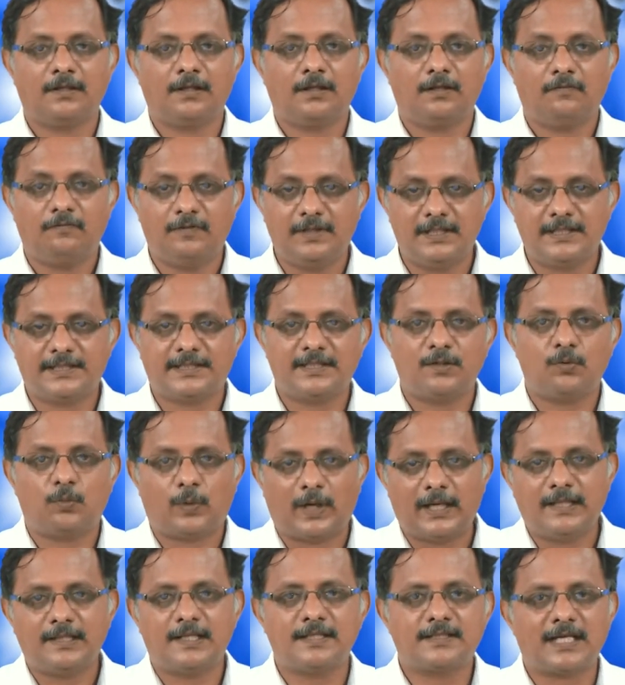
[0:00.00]
We will see
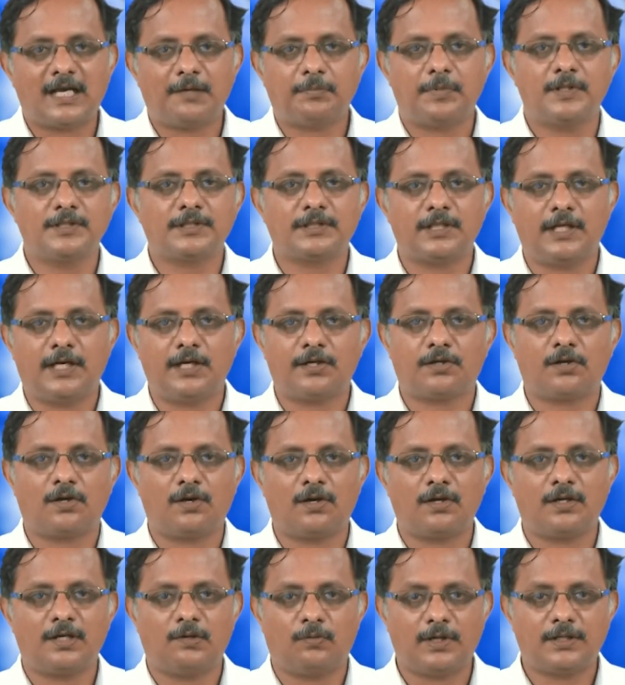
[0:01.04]
why this happens later
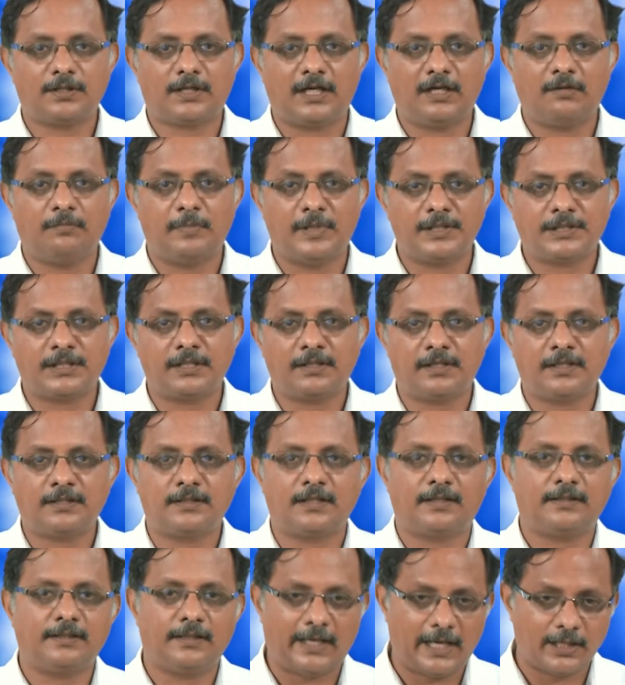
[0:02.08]
on and what kind of machinery
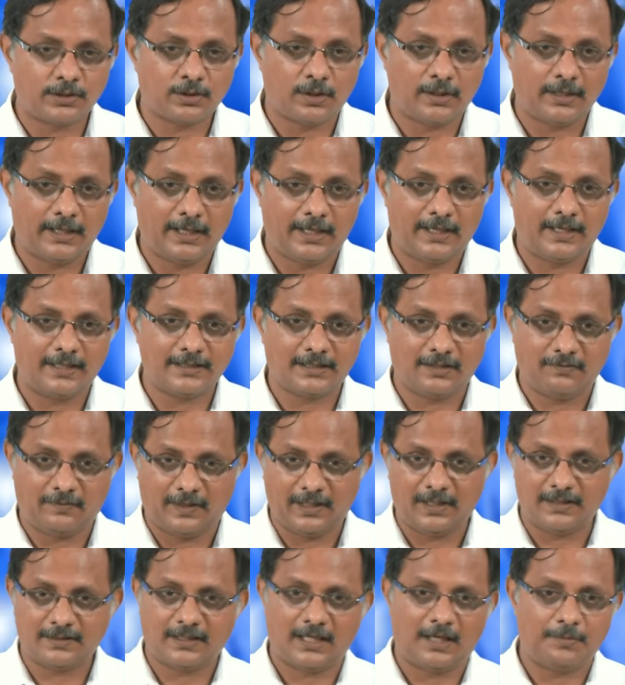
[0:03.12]
that the axon has and why
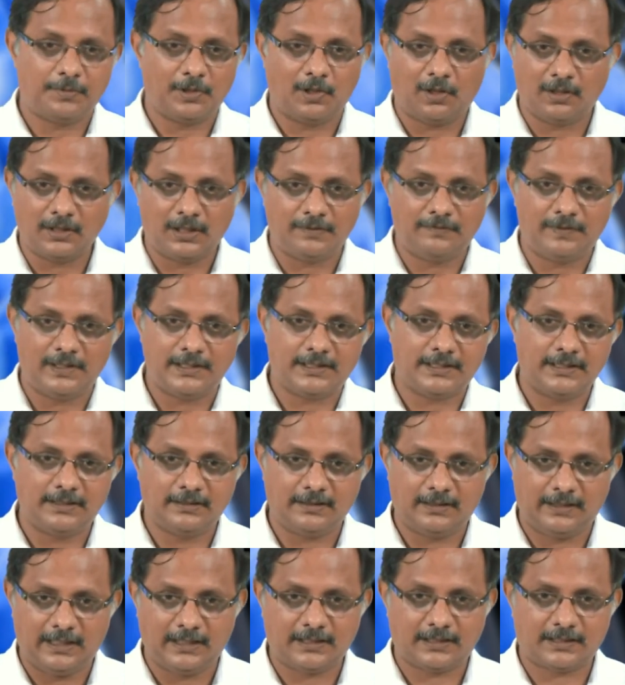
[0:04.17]
does it happen, all that we will see in the
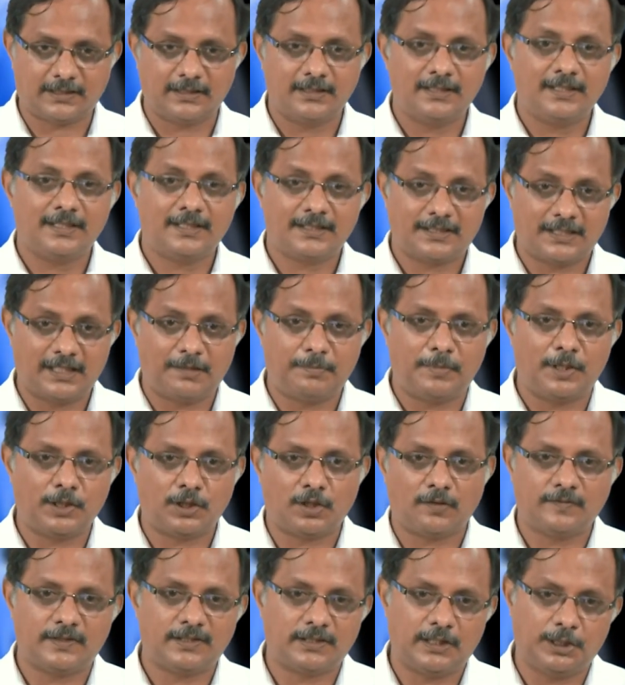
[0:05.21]
next segment
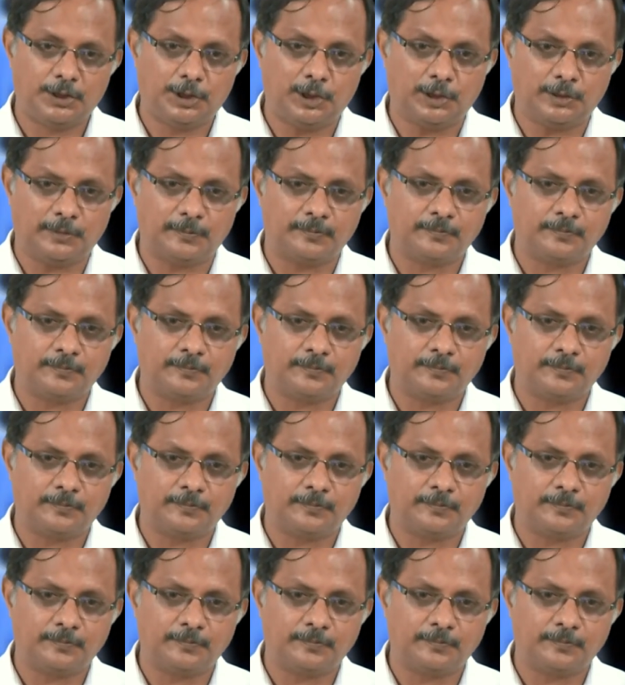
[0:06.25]
of this lecture.